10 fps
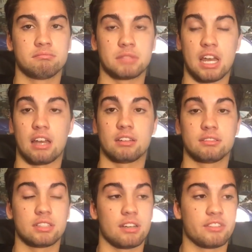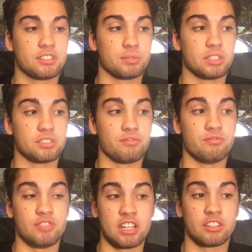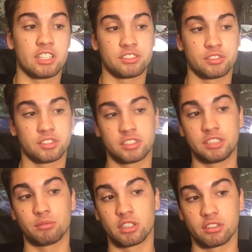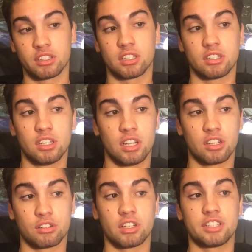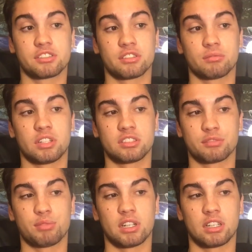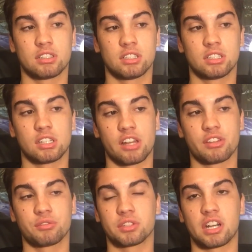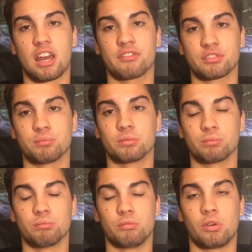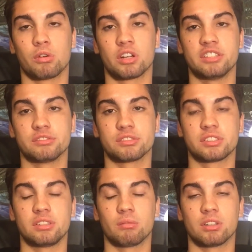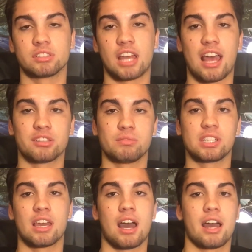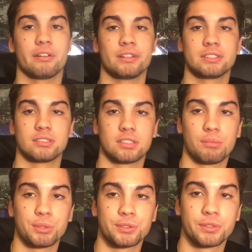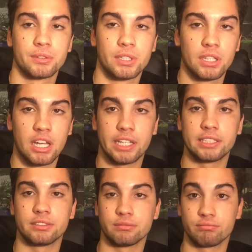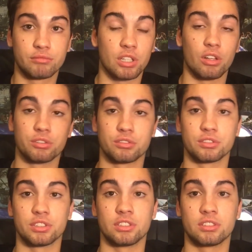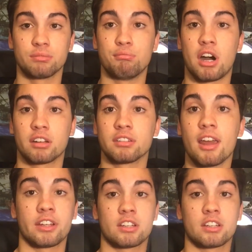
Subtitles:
Yeah, this one is very interesting, one of the crazier ones, but I think we're going to have some more interesting ones as we get higher into the numbers and closer to modern era.